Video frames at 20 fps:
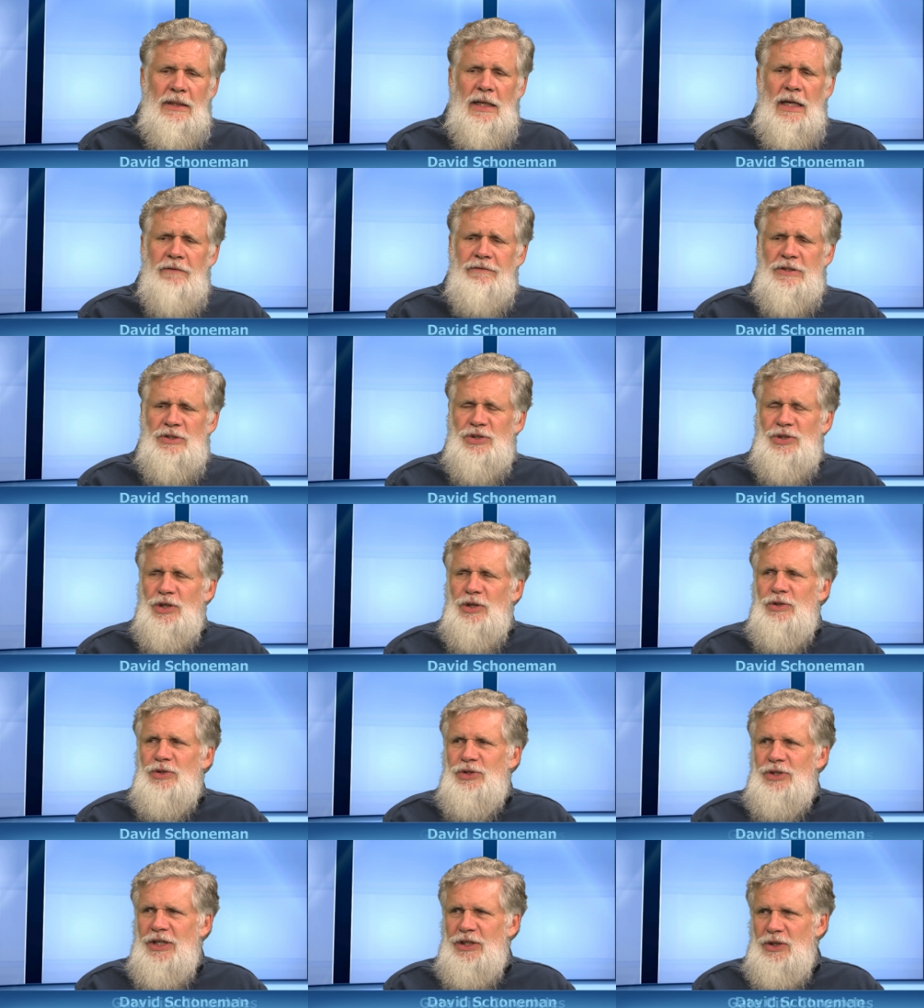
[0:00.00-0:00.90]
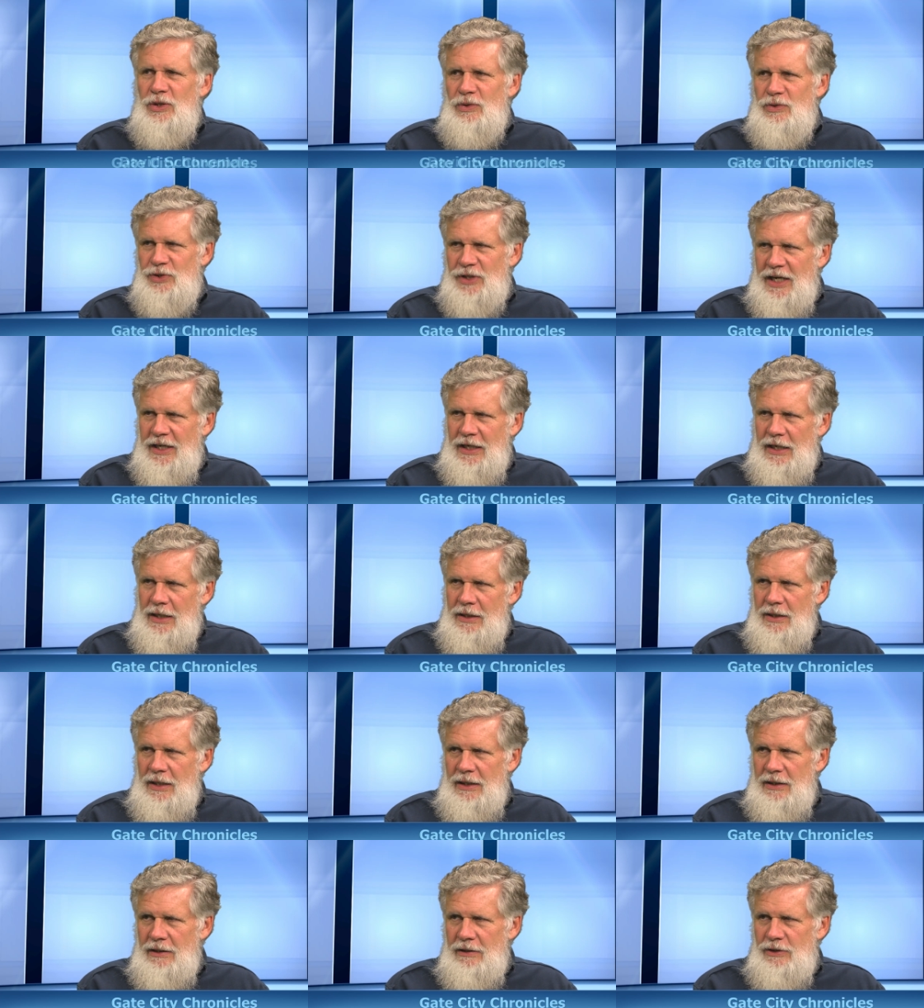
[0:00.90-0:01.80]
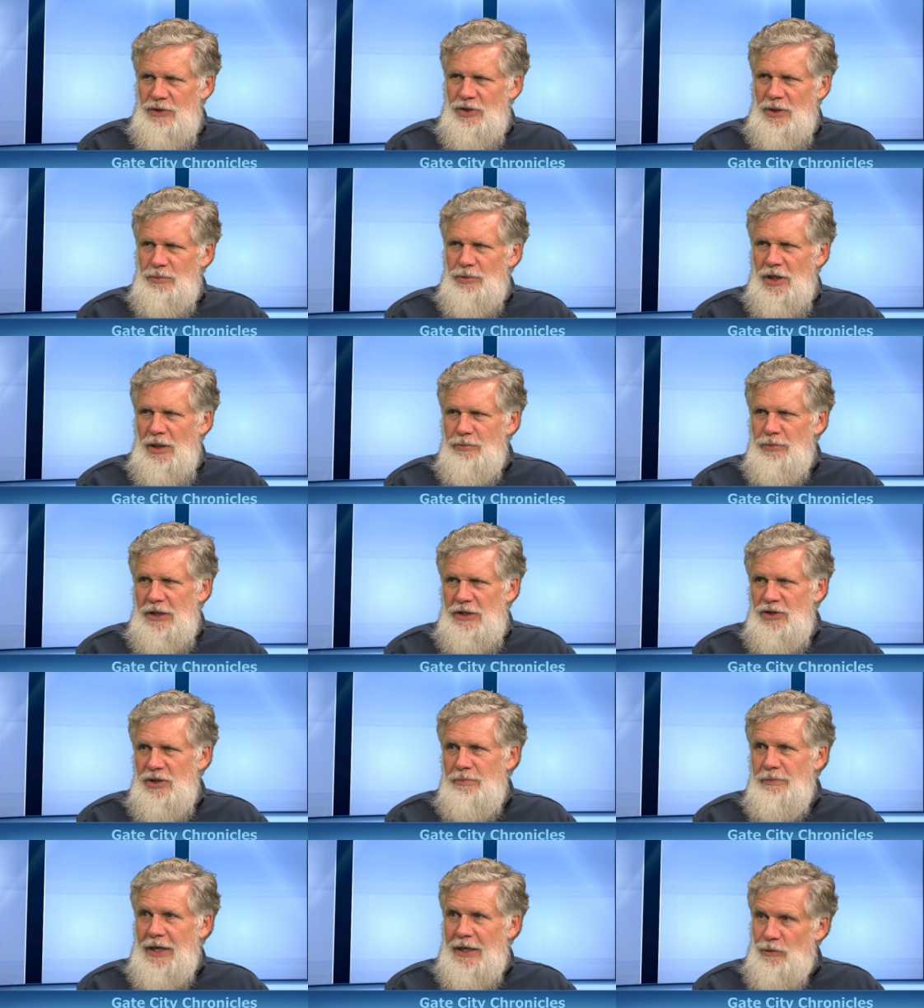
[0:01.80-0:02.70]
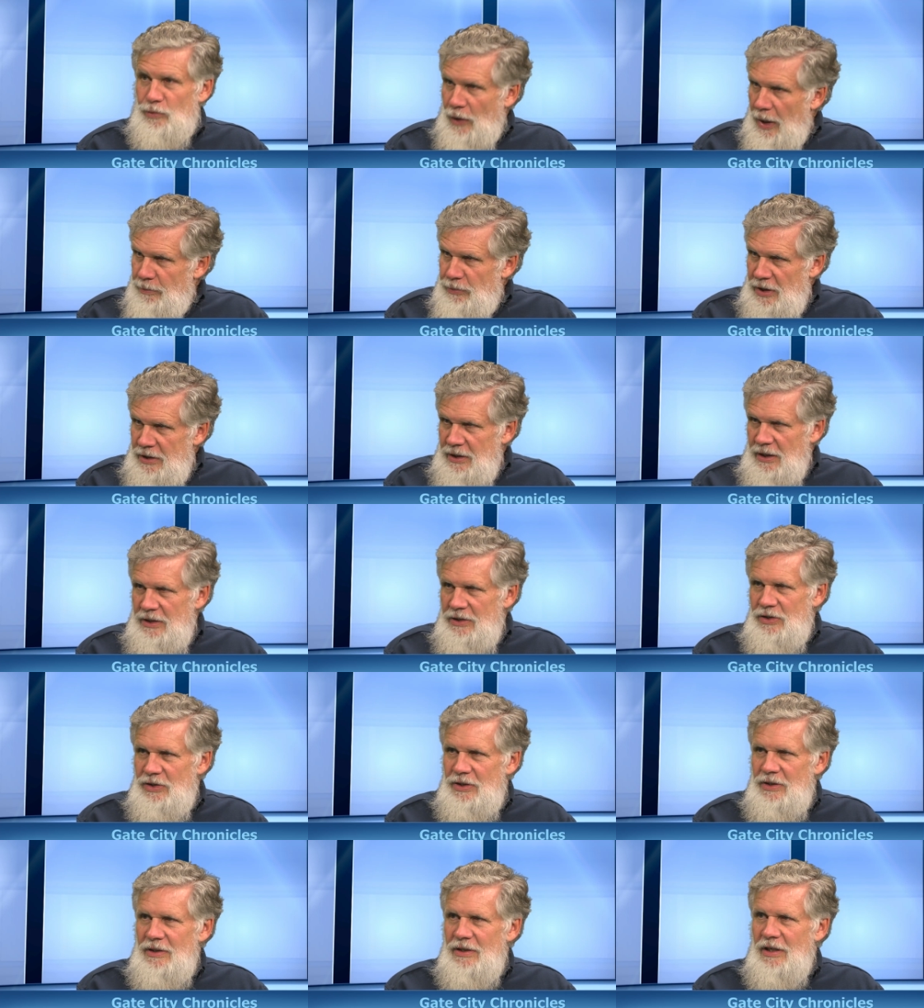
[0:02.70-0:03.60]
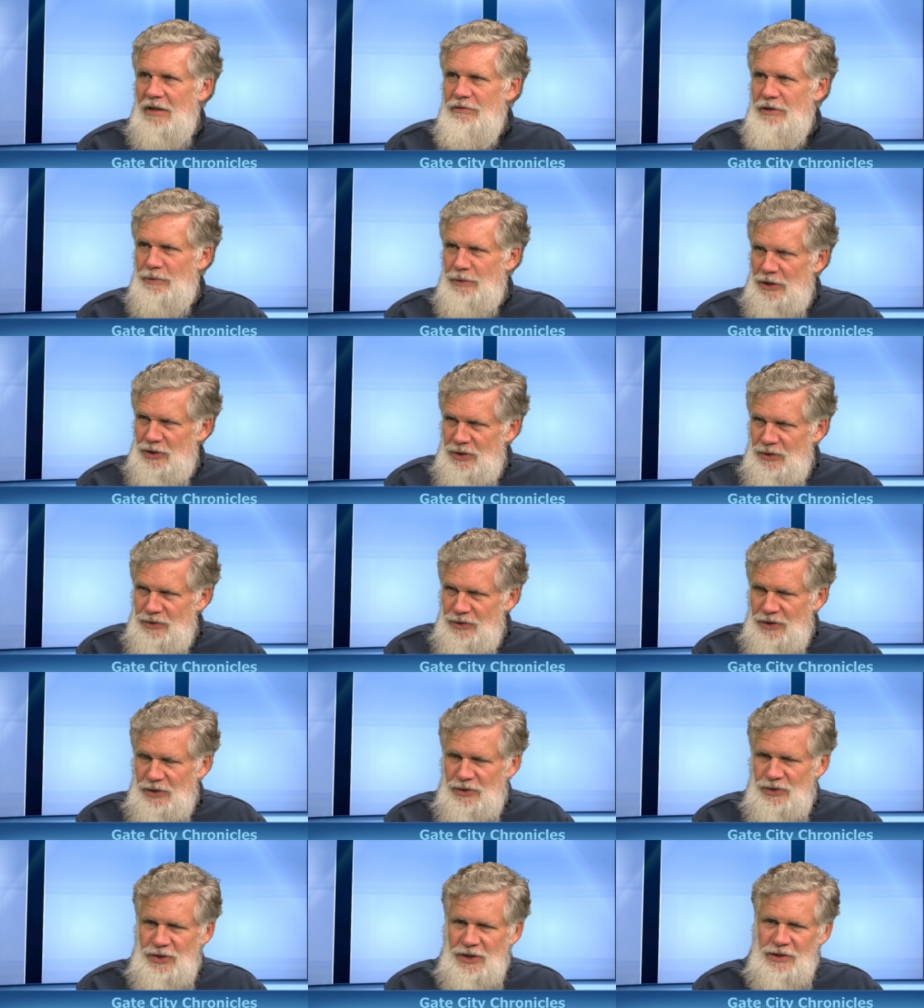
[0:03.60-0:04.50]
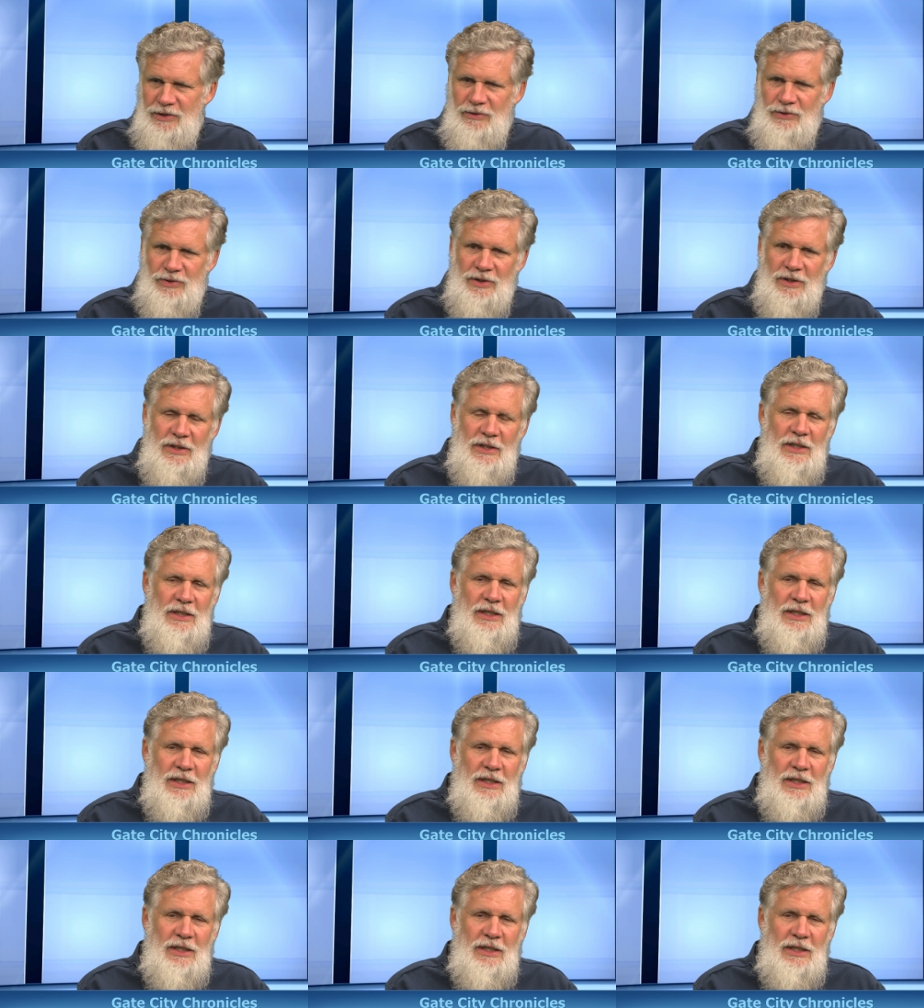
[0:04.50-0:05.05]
And if it's turn signals, that kind of thing, there are some companies that make replicas of the original turn signals.